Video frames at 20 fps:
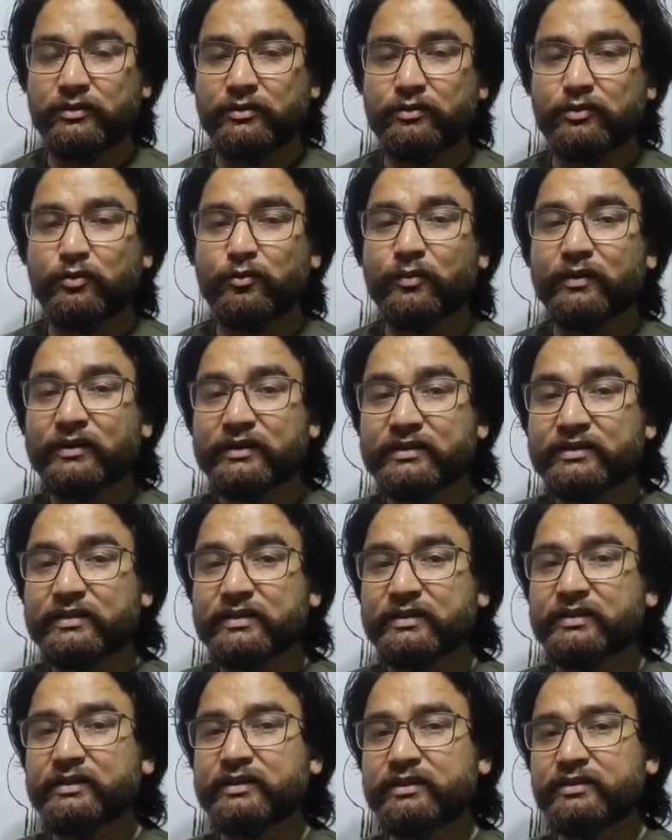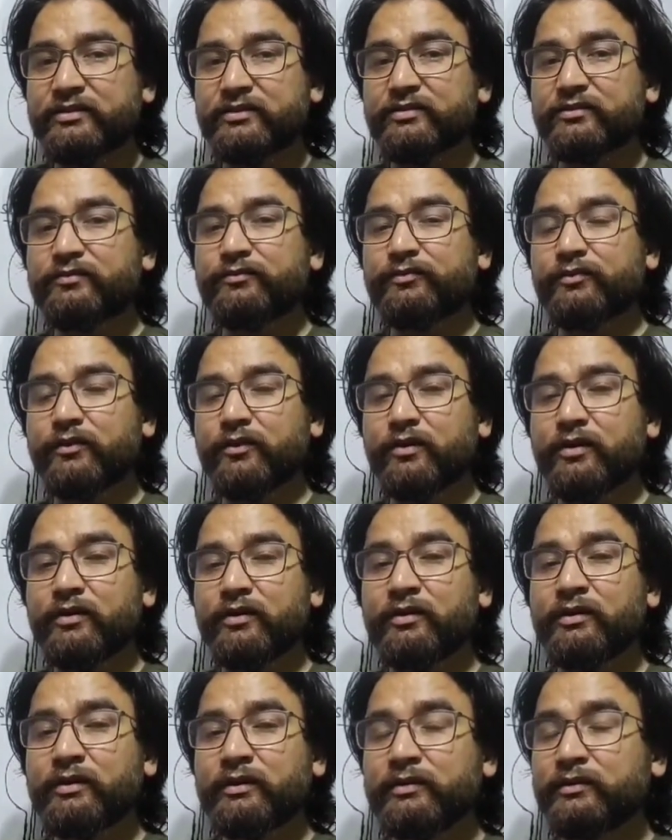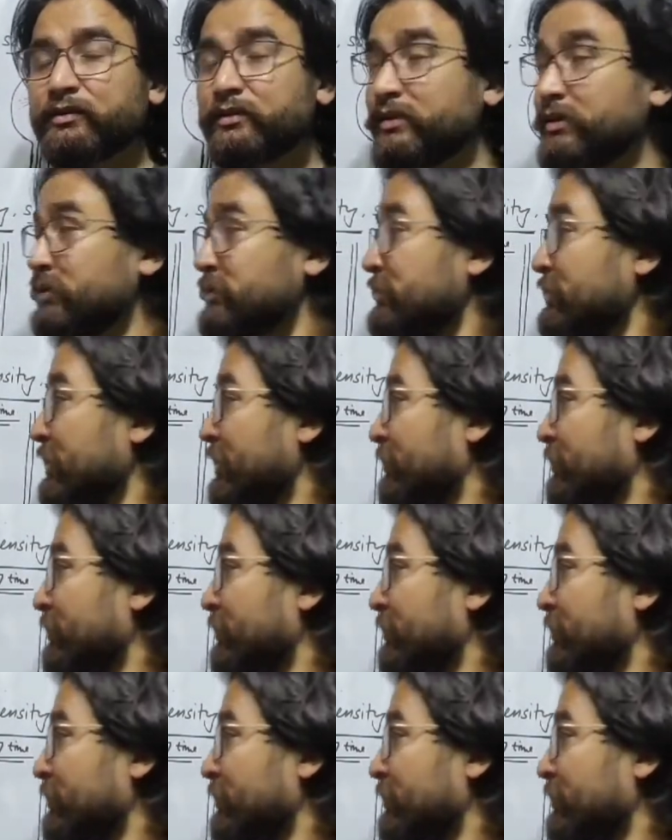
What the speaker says: So what is the reason for this?